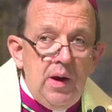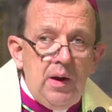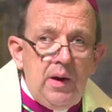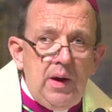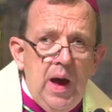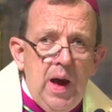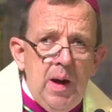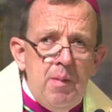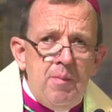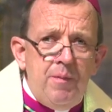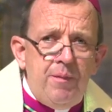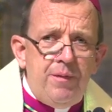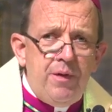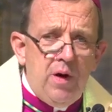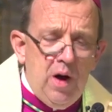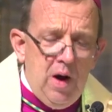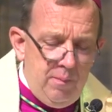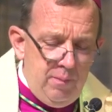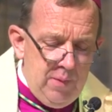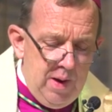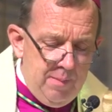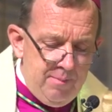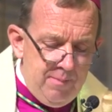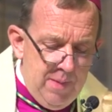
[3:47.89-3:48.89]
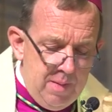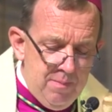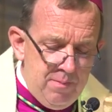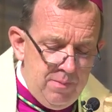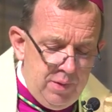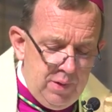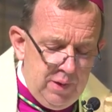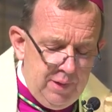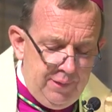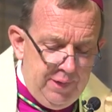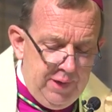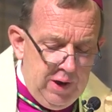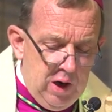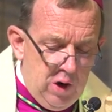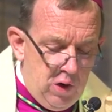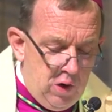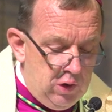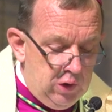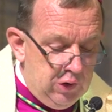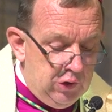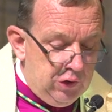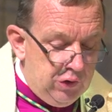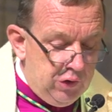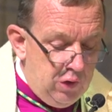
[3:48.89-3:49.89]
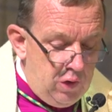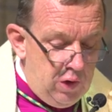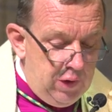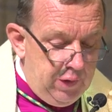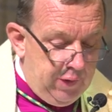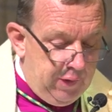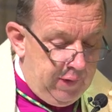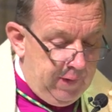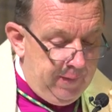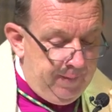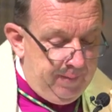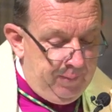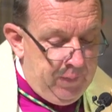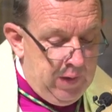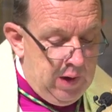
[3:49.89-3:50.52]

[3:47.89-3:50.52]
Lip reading: came from a member of the Orange Order,